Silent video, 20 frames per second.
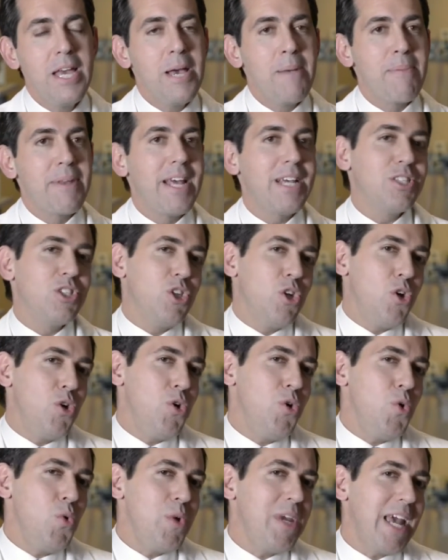But as to
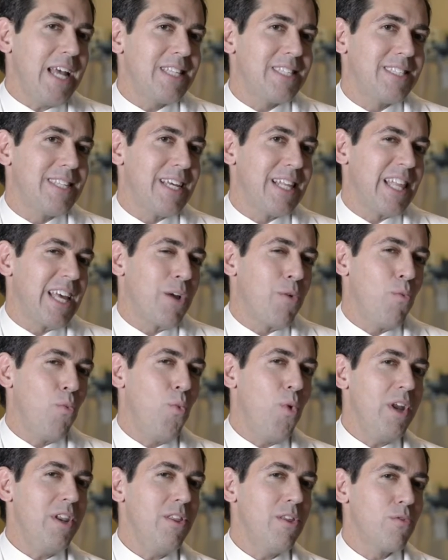who gets it, like
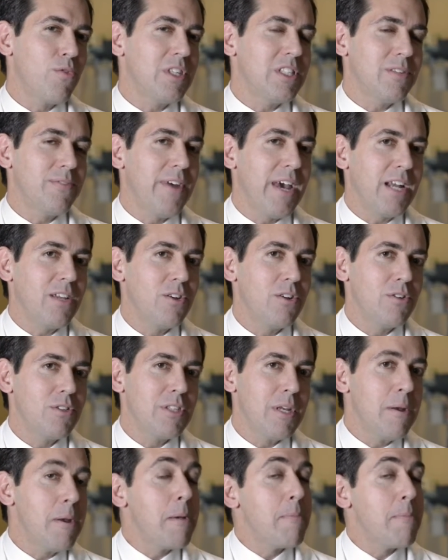what are the risk factors?